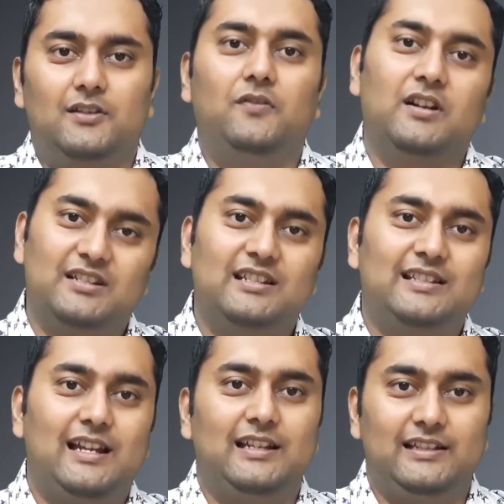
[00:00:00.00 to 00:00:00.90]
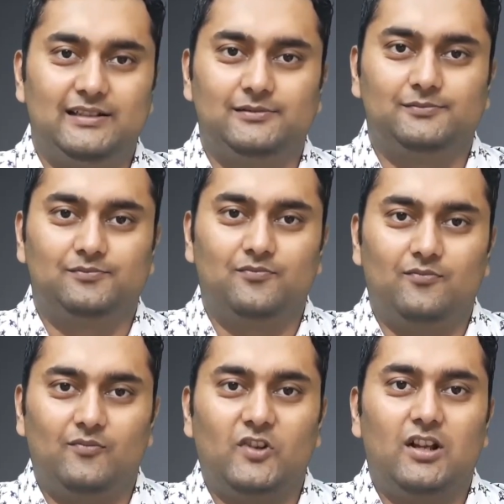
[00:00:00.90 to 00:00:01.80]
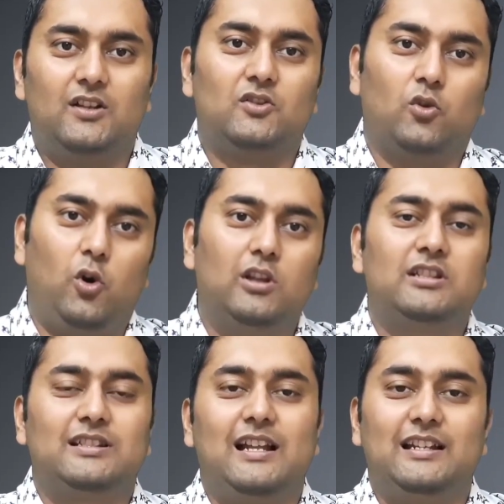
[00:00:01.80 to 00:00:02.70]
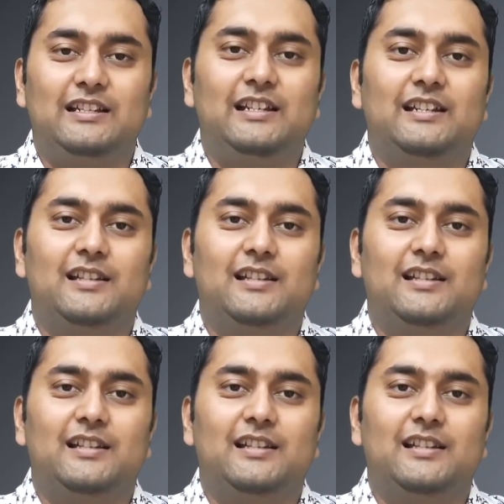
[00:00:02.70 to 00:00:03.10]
The first is salary. So all the salary